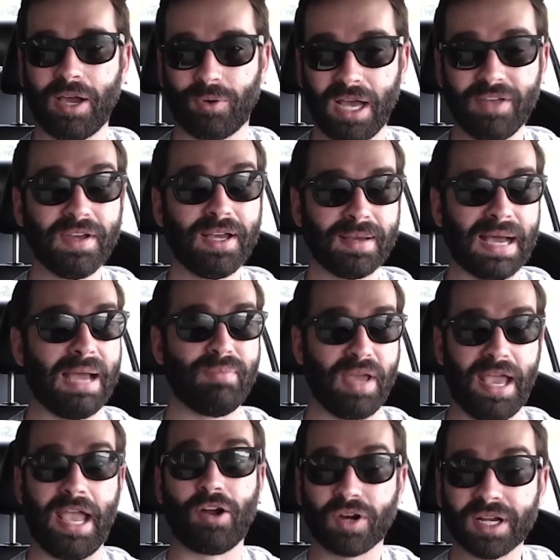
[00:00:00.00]
my wife. I'm
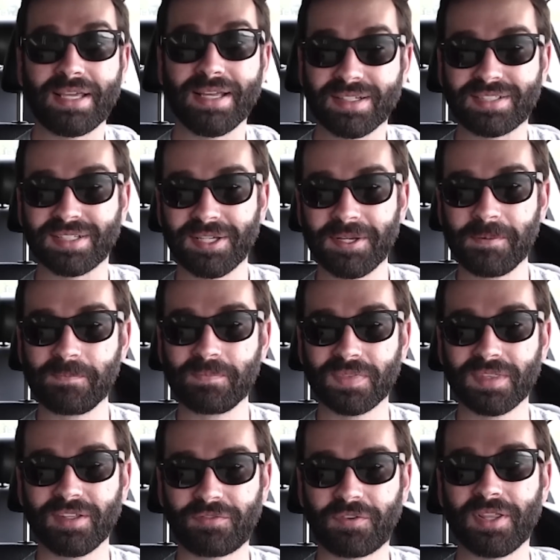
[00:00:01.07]
arrogant
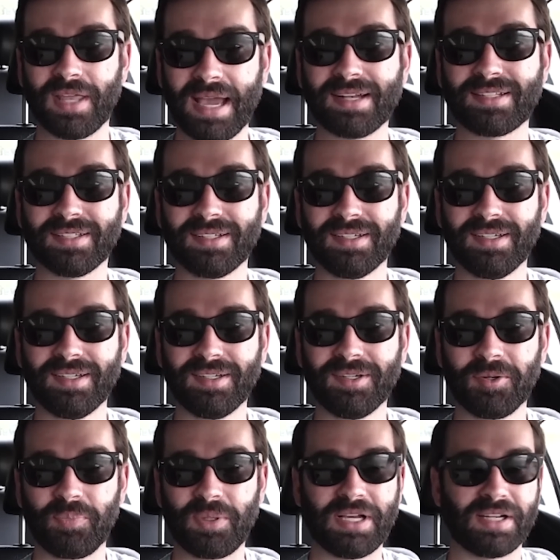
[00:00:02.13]
for that
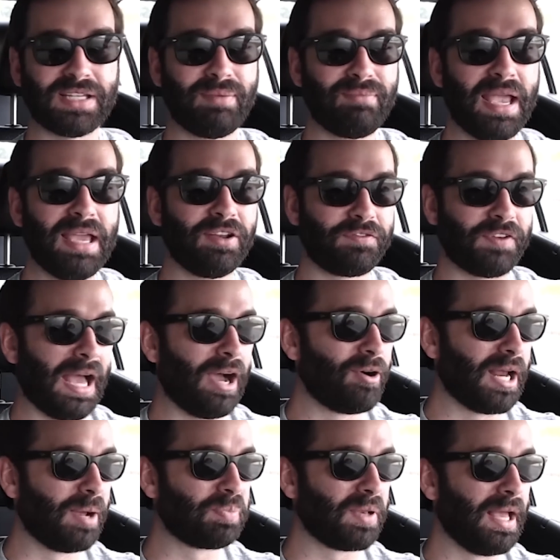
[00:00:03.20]
because I made a vow
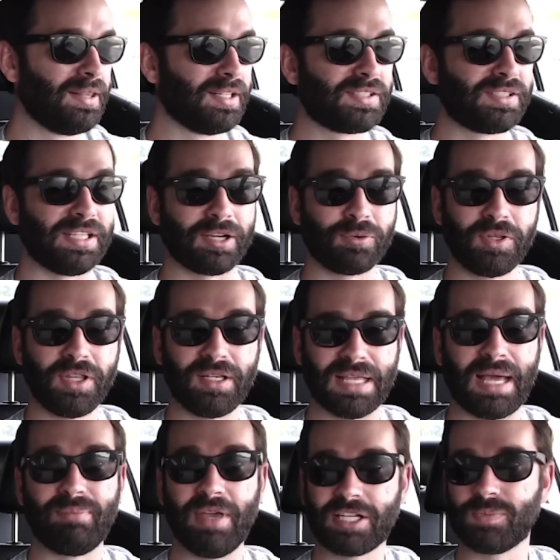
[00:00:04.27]
and I plan to stick with it.
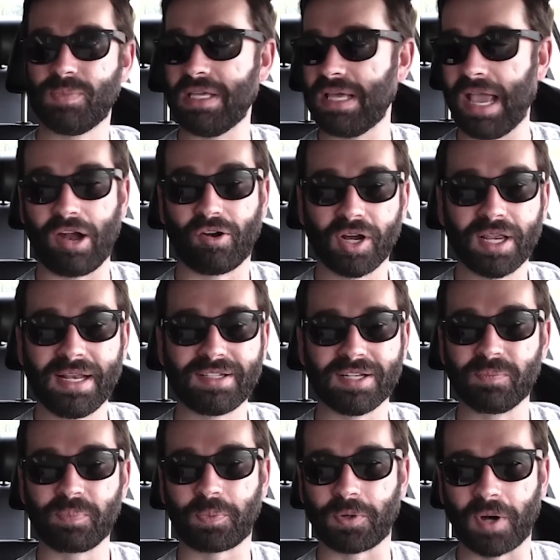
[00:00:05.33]
That makes me arrogant
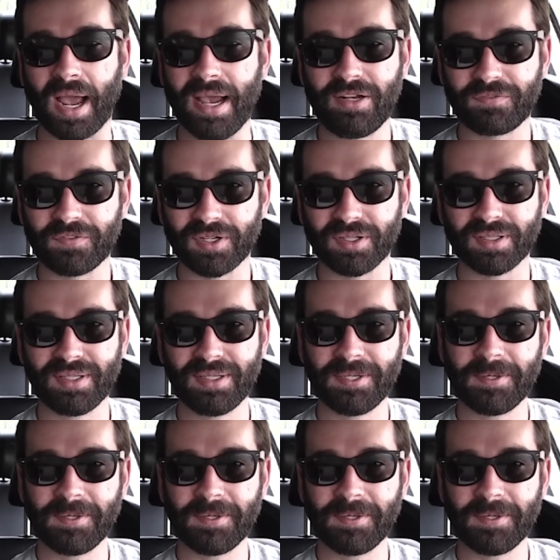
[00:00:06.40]
and prideful.